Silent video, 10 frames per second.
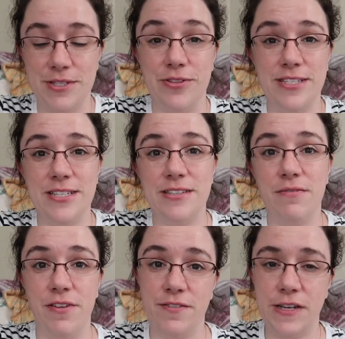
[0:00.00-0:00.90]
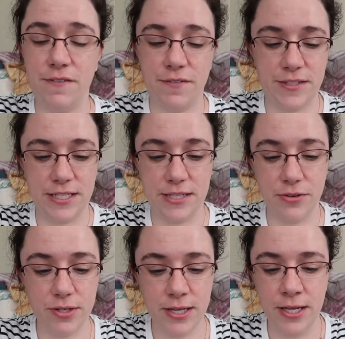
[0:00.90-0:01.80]
So this is the 50-50
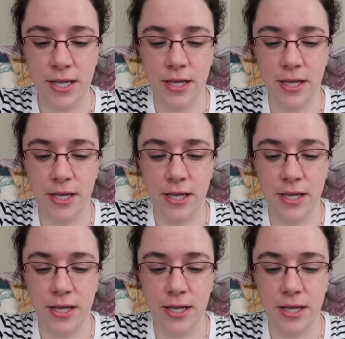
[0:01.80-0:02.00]
silk.